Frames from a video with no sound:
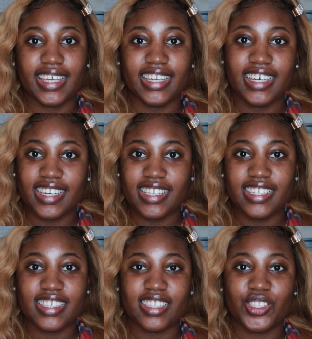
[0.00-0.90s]
Hey
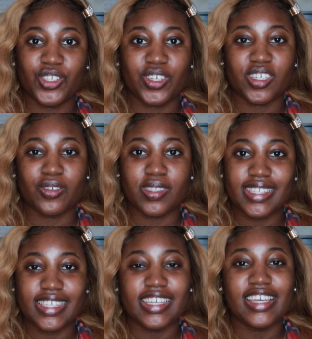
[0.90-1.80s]
guys, it's your girl
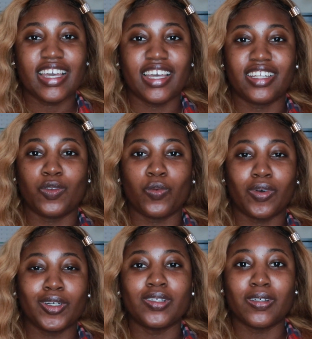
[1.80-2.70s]
T and
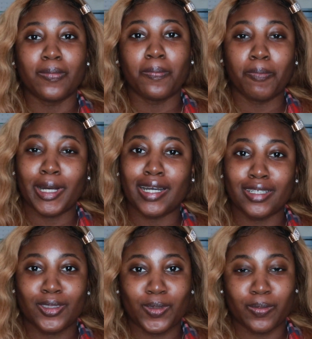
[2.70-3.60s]
welcome back
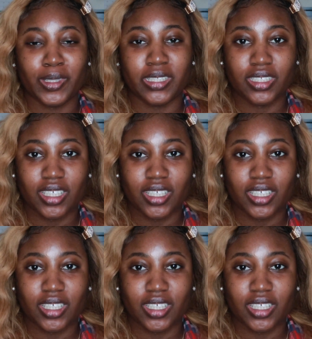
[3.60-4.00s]
to my